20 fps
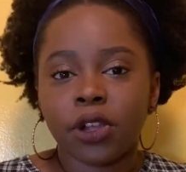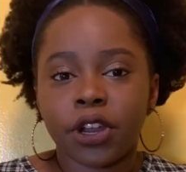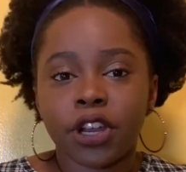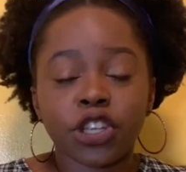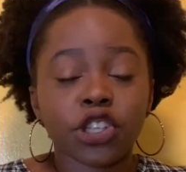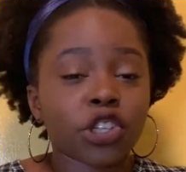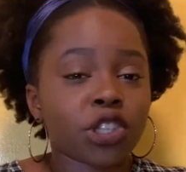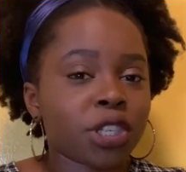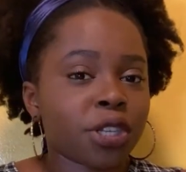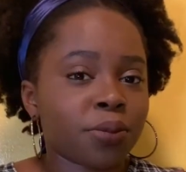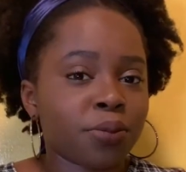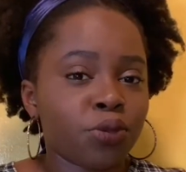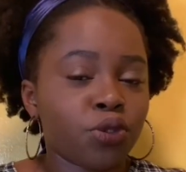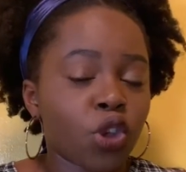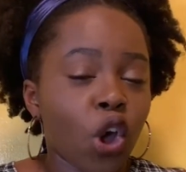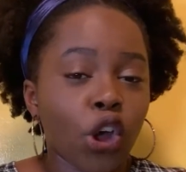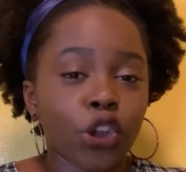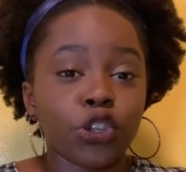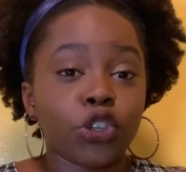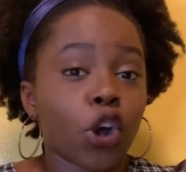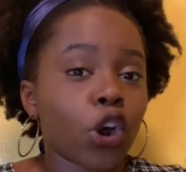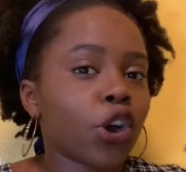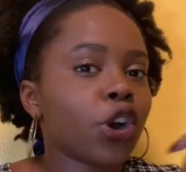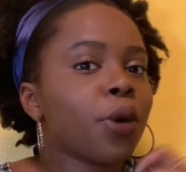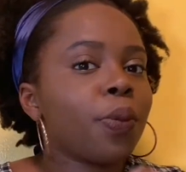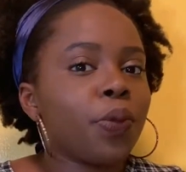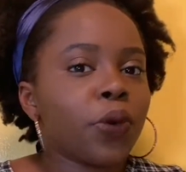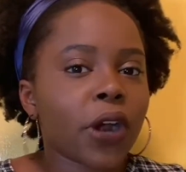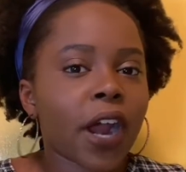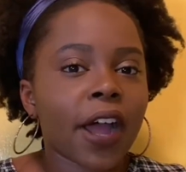It's just a
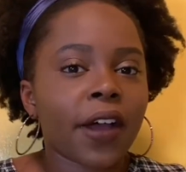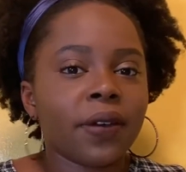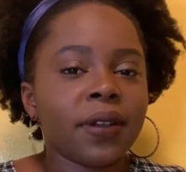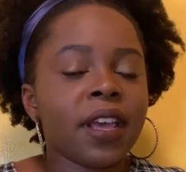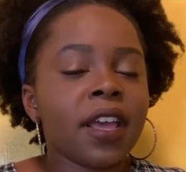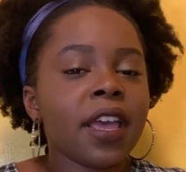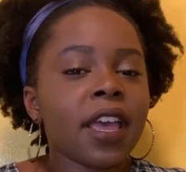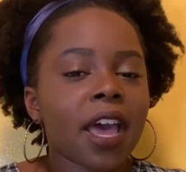dark brown.